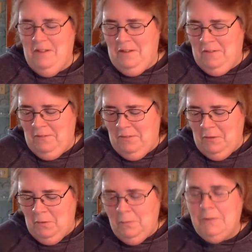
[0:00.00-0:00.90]

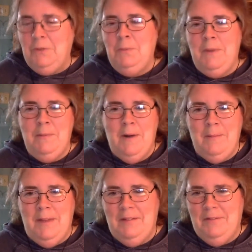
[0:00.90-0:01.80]
Well, we'll do bee
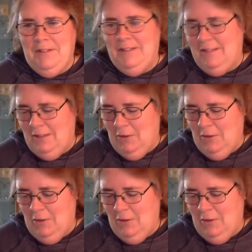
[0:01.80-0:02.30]
balm then first.